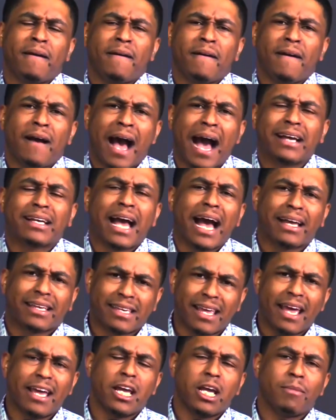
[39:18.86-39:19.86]
I, I
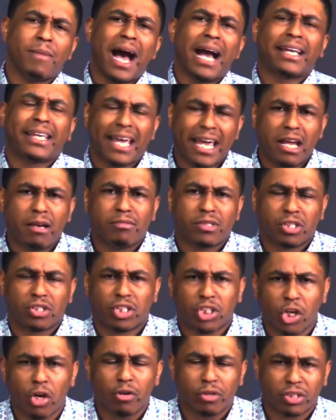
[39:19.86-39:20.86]
came, I came to
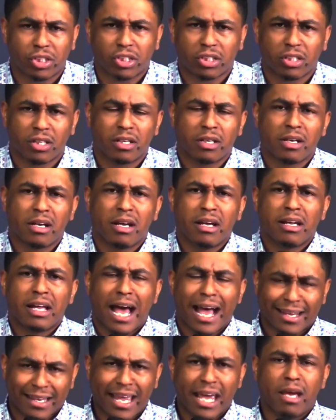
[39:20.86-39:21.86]
church.
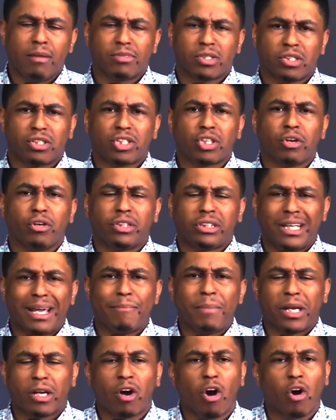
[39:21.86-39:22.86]
I came to church, and
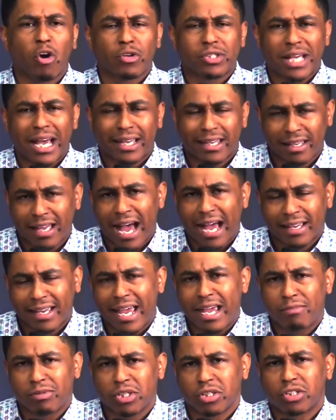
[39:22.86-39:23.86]
because I, I
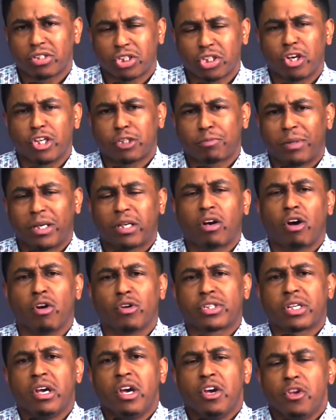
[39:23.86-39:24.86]
came to the church
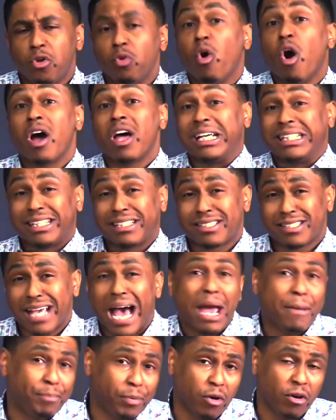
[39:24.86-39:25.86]
because you are a
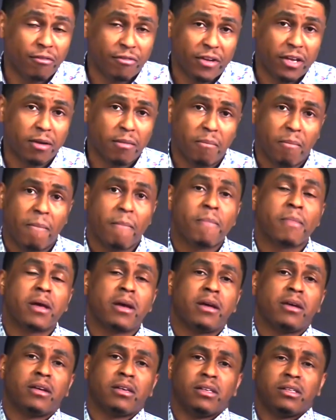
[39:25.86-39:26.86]
disciple of him.
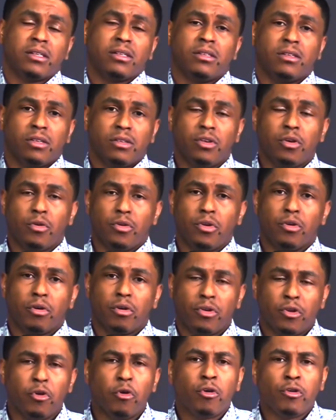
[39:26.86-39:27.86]
You, you,
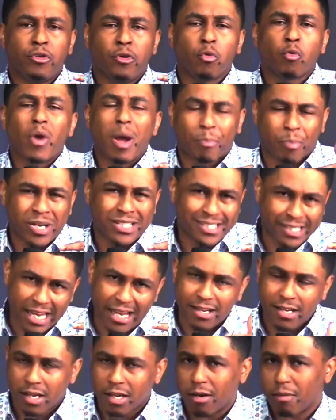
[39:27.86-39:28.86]
you, you
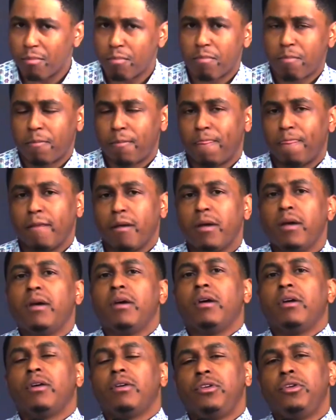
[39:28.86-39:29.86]
represent him.
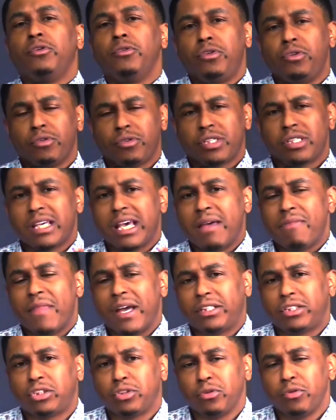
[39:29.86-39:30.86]
You, you said
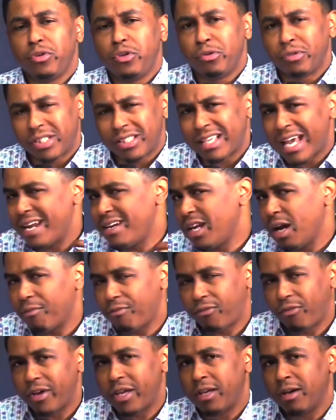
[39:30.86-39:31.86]
that you, you stand up
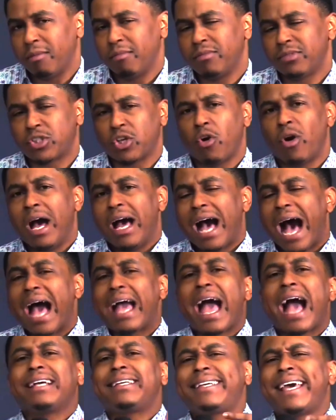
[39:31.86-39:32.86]
for him. So I,
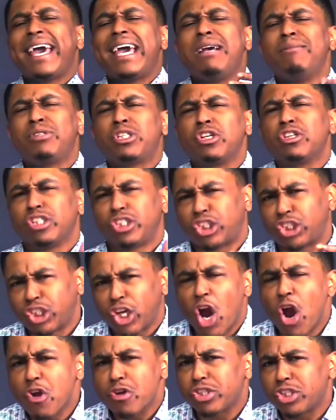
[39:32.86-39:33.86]
I came to the
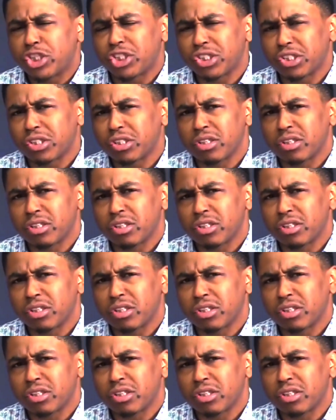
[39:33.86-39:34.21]
church